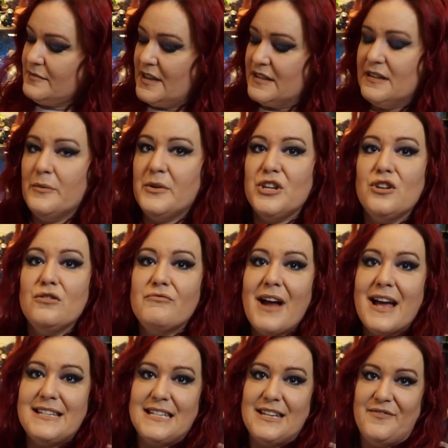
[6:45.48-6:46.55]
So are you
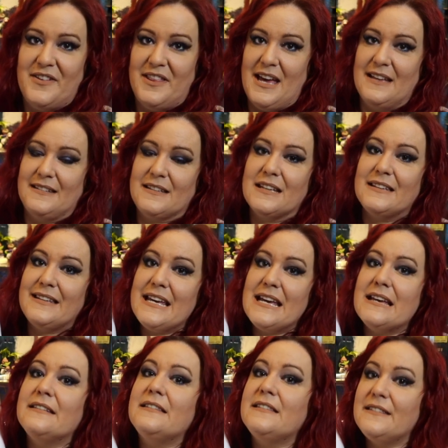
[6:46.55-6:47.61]
ready for this? Because
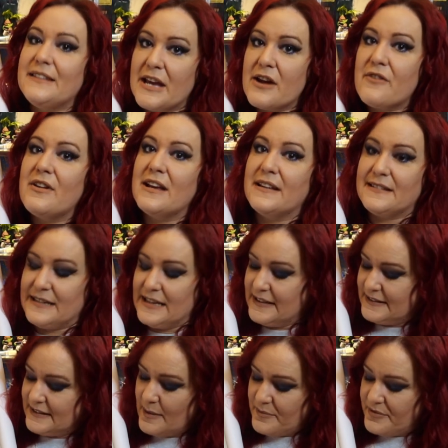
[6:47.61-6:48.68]
he is seriously
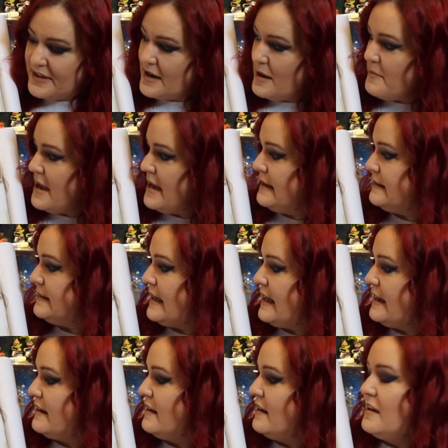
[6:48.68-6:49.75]
something
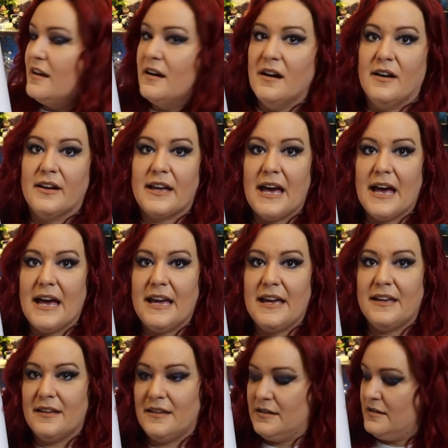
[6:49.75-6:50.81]
amazing. Okay.